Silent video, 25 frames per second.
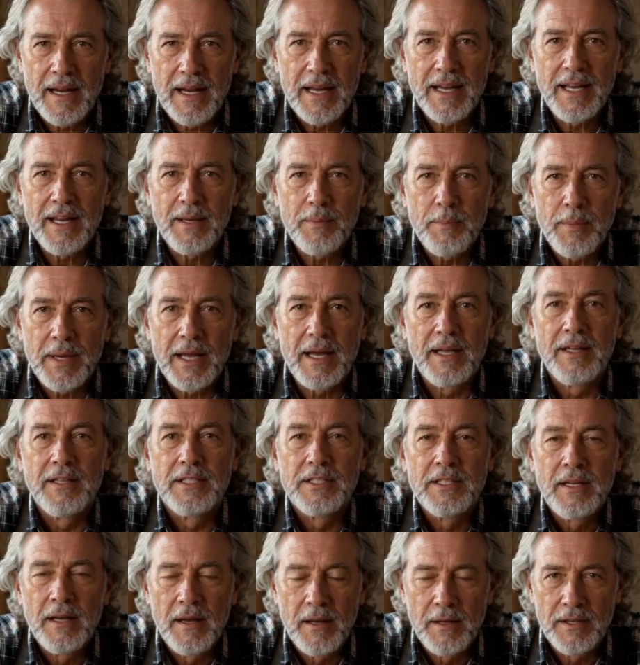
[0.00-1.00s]
It
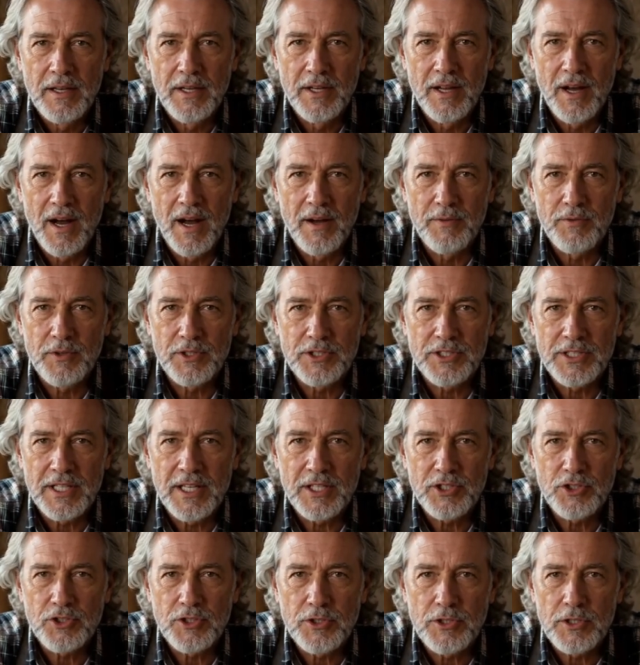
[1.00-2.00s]
means the
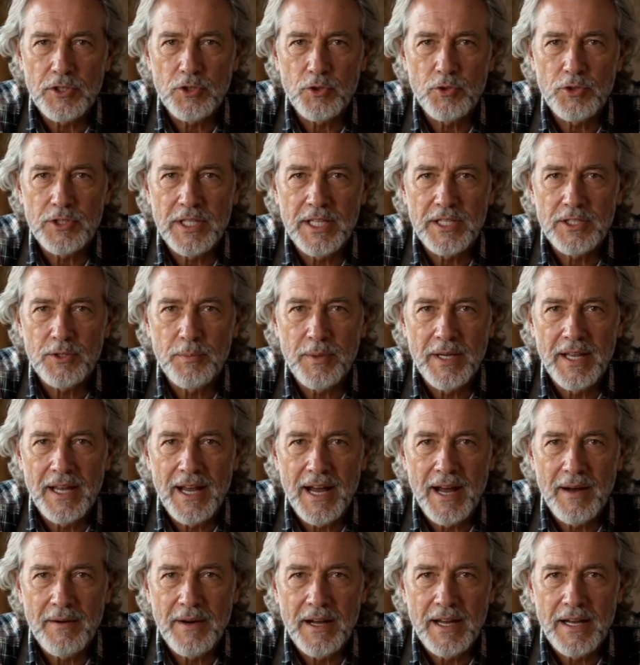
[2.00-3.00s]
conversation you need to be
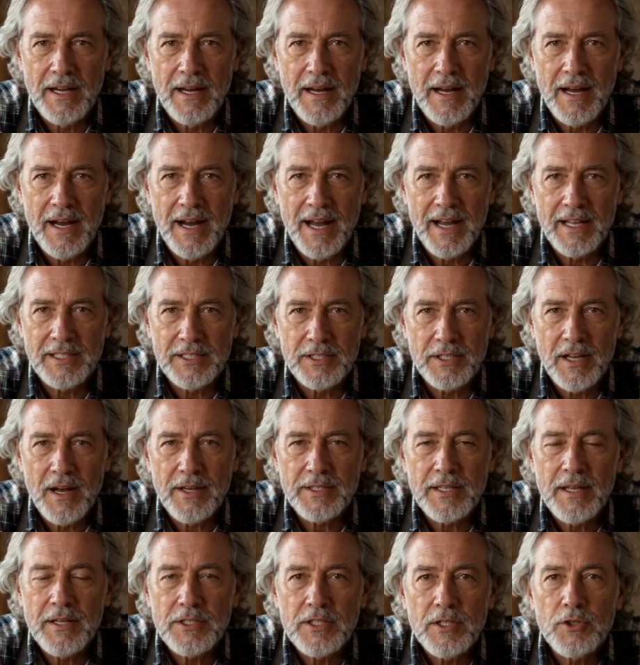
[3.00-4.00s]
having has
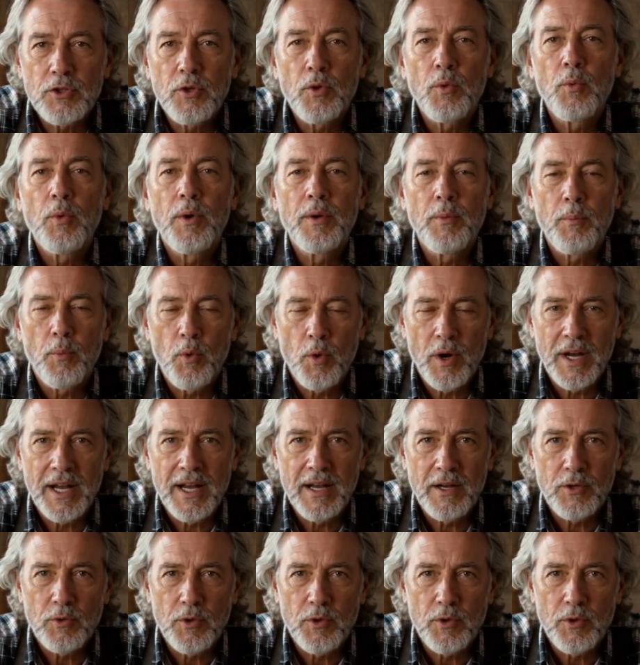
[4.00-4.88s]
nothing to do with brand